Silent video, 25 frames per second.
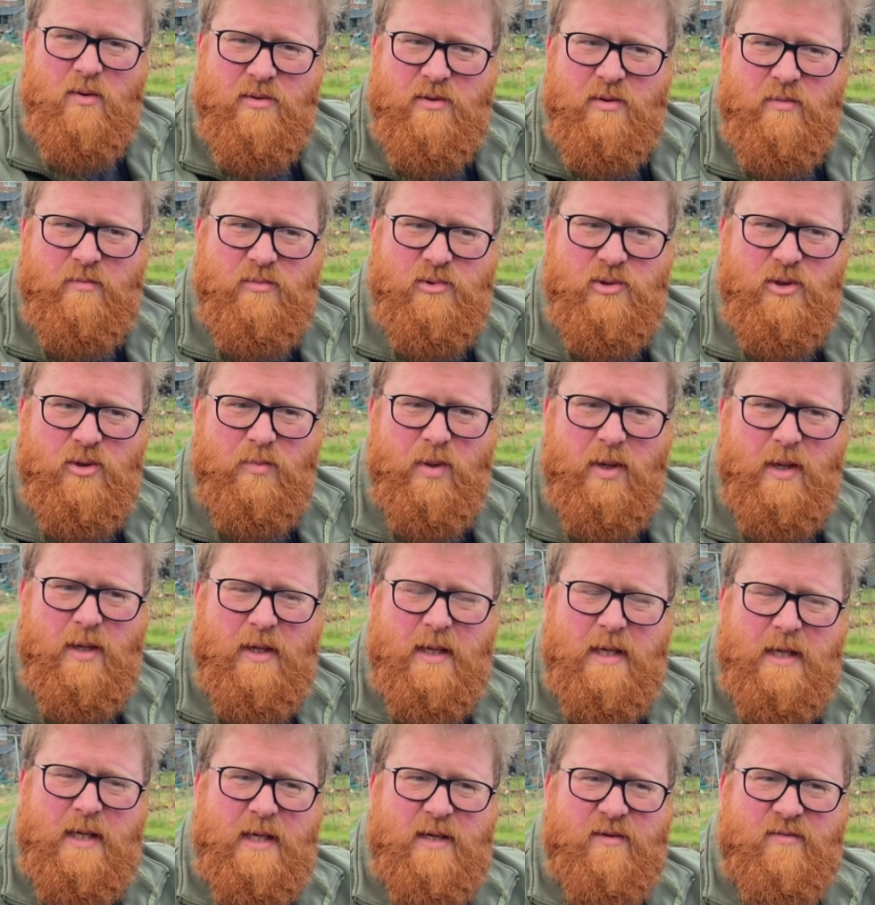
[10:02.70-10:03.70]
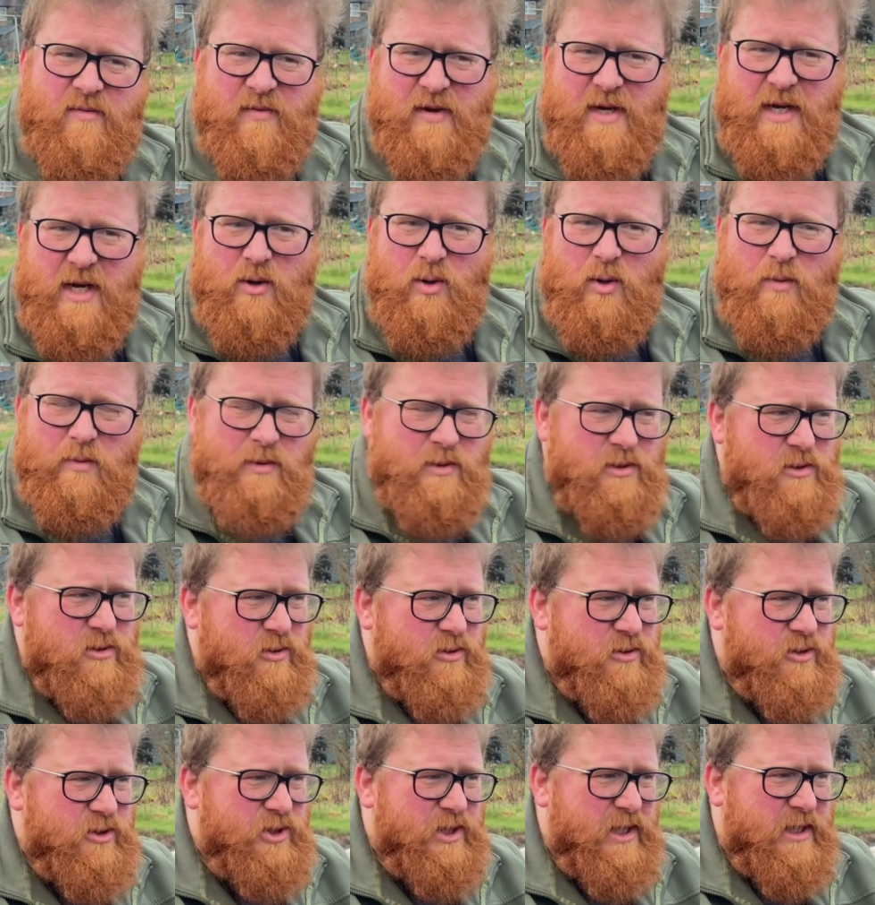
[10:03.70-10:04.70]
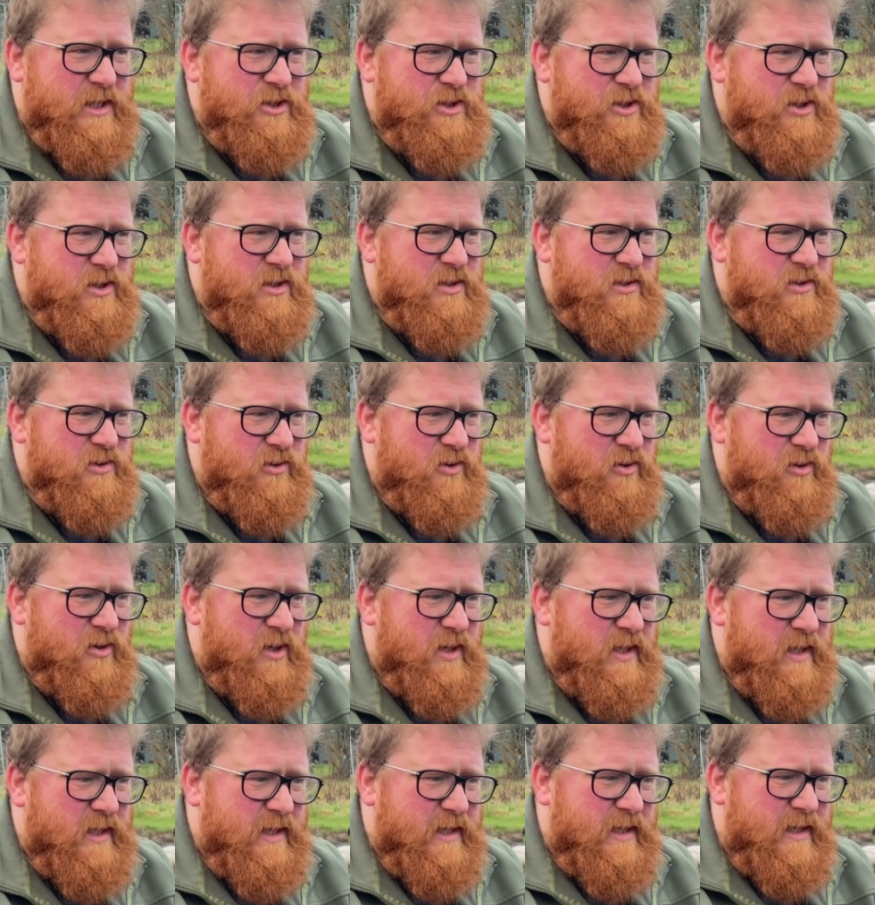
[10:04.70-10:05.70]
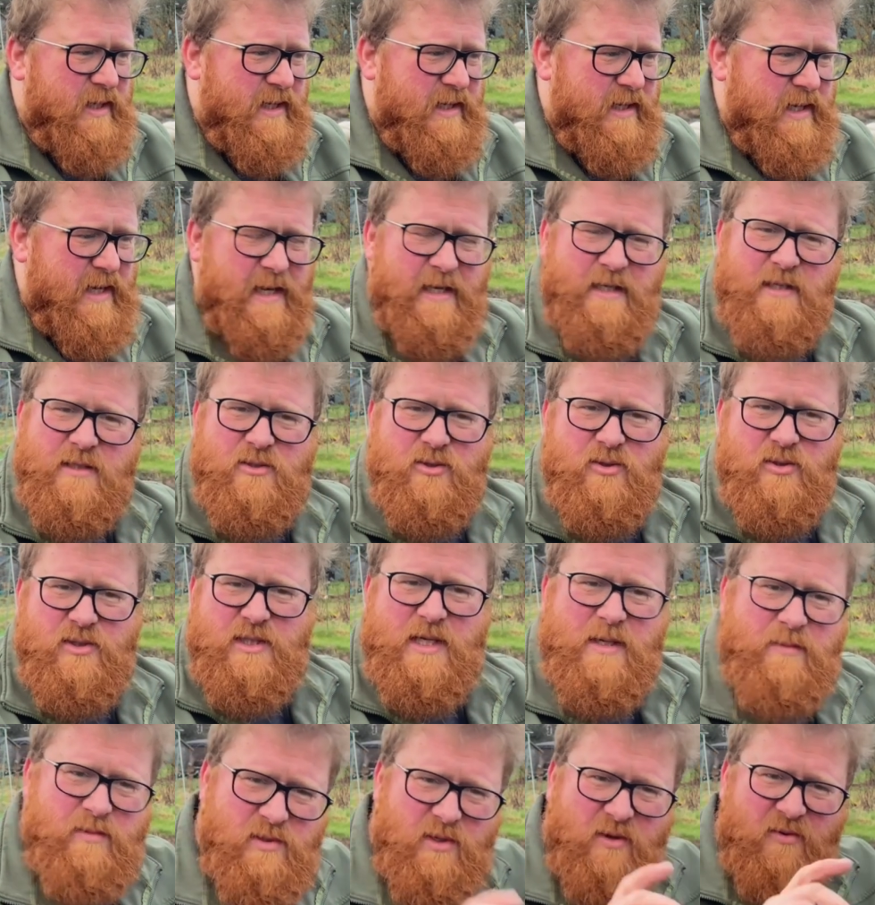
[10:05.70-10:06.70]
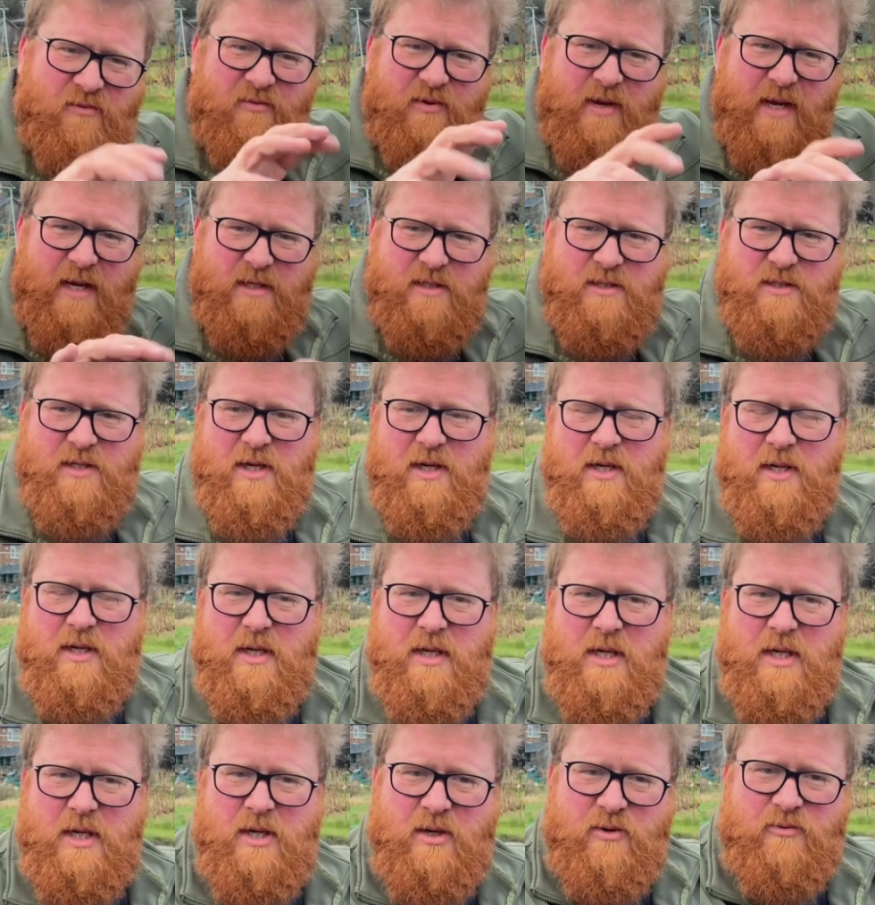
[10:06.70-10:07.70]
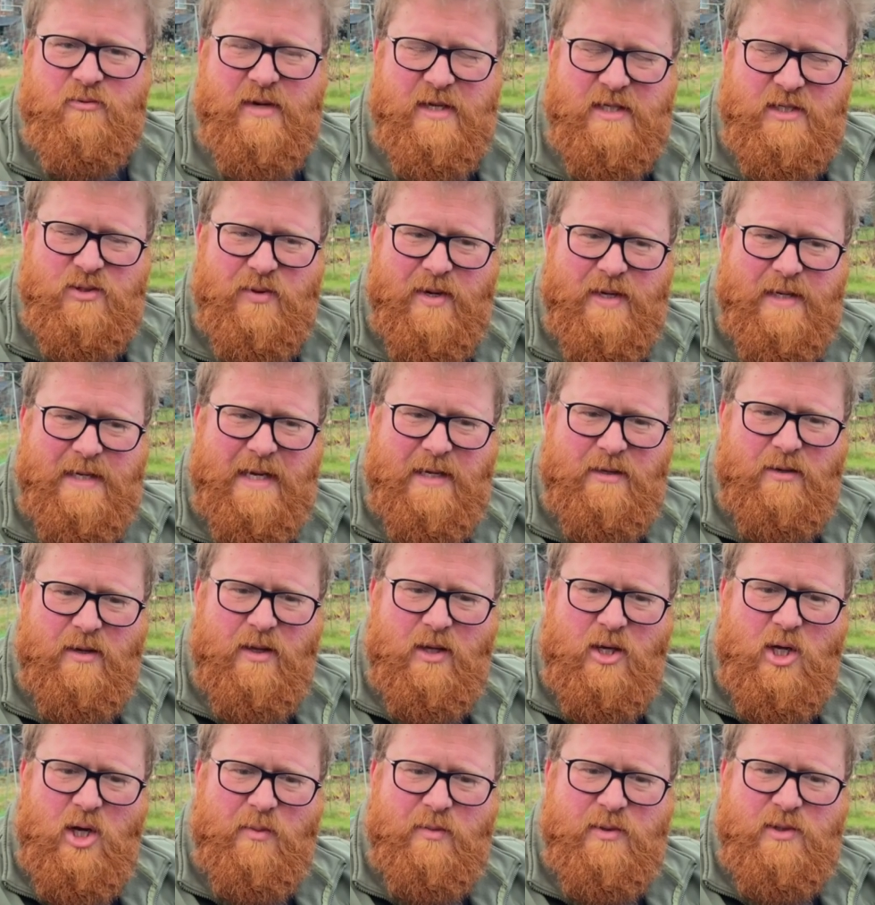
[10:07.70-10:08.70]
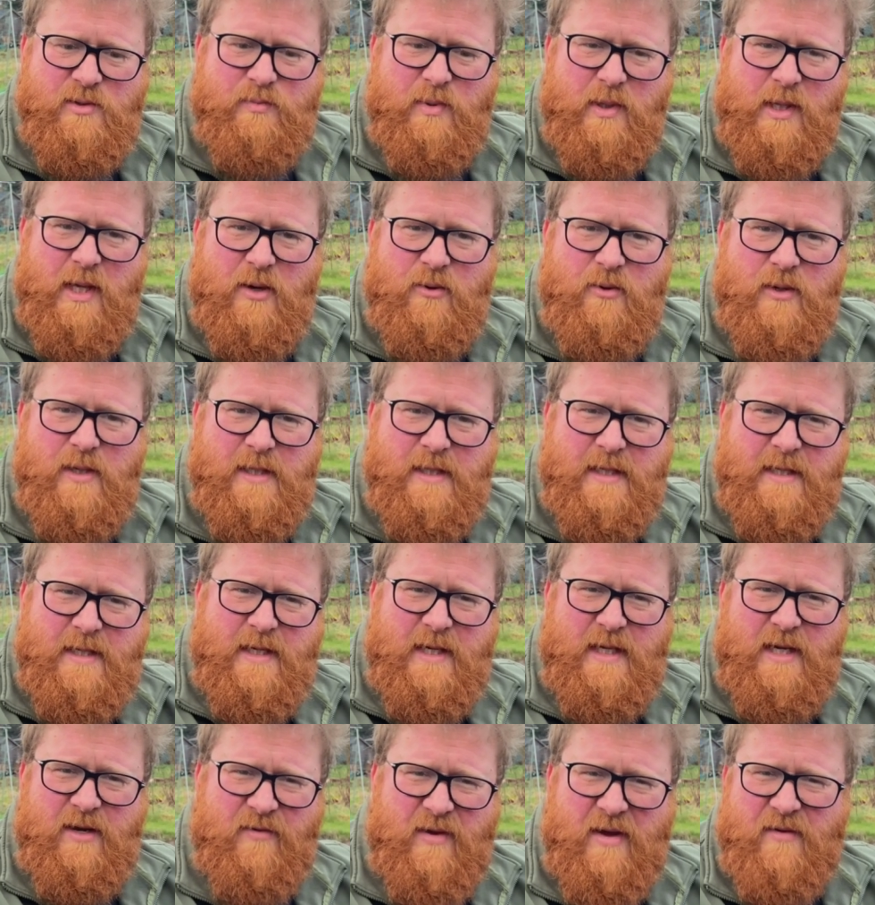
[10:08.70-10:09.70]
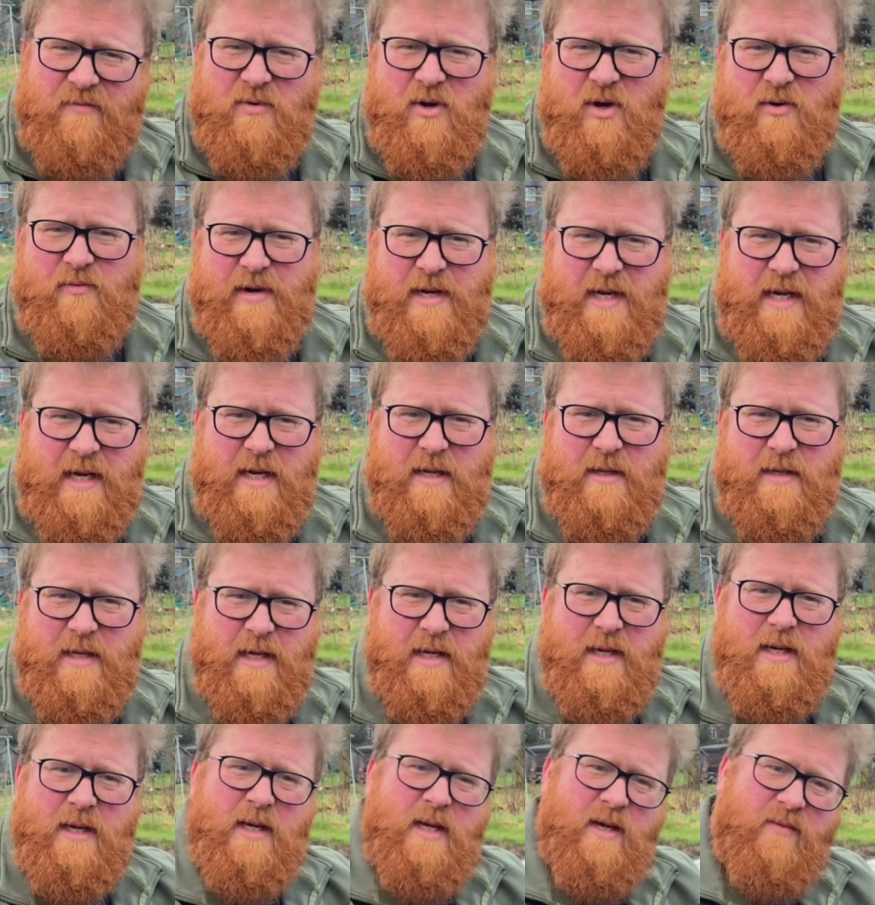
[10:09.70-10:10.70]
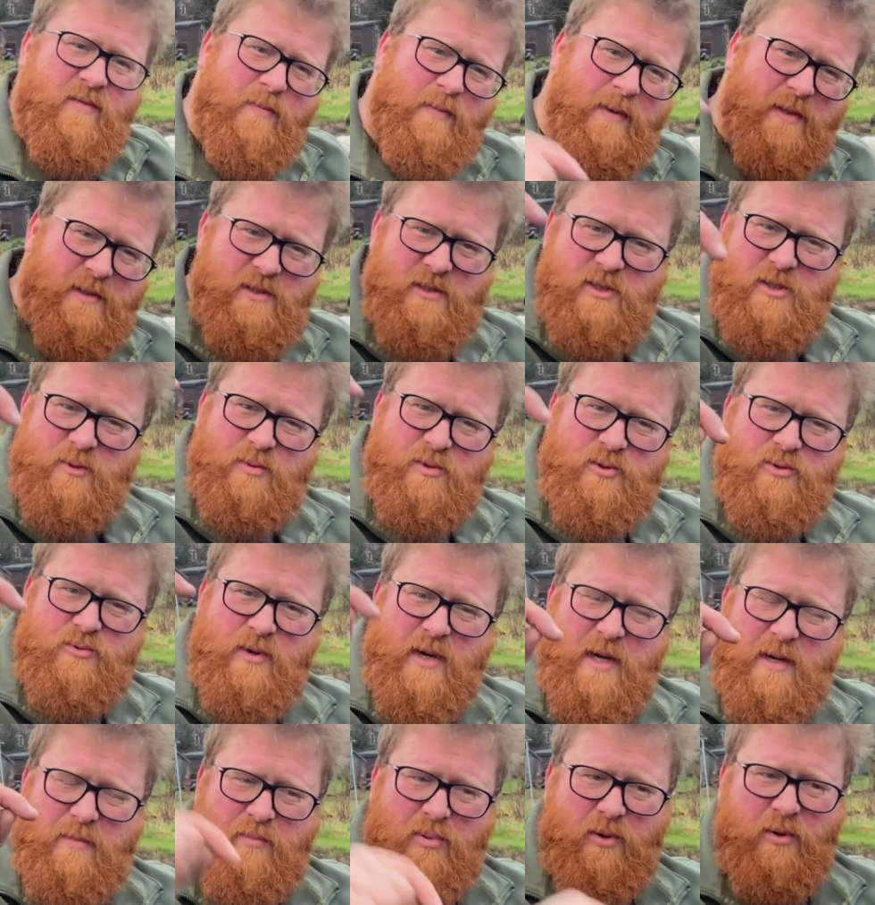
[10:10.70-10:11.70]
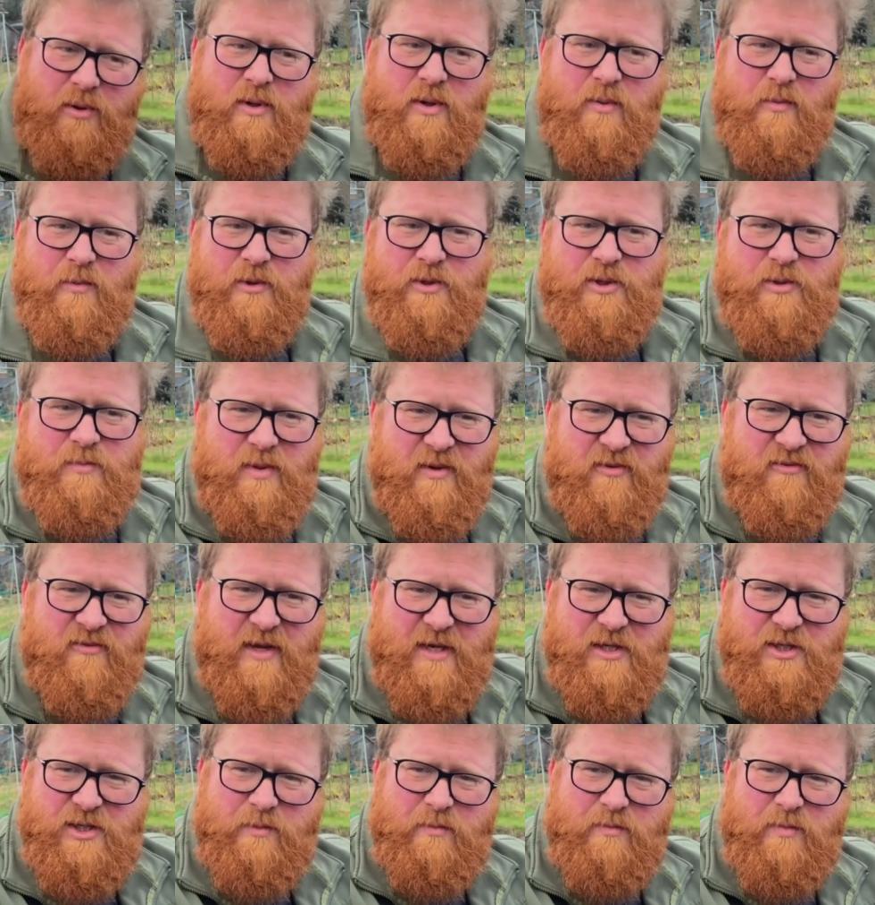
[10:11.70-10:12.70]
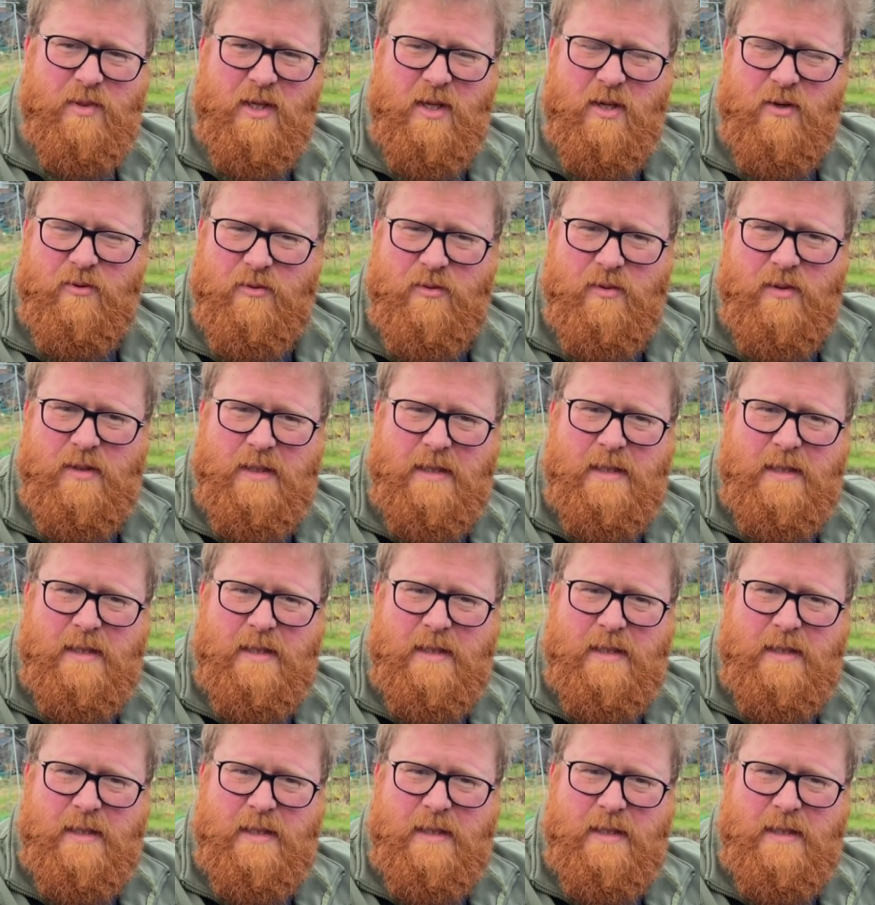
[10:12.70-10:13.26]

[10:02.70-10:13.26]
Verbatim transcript: a thumbs up, If you have any comments or suggestions or any hints or tips, don't forget to write away down in the comments below. And if you haven't already, then you press the subscribe button, which should be flashing below.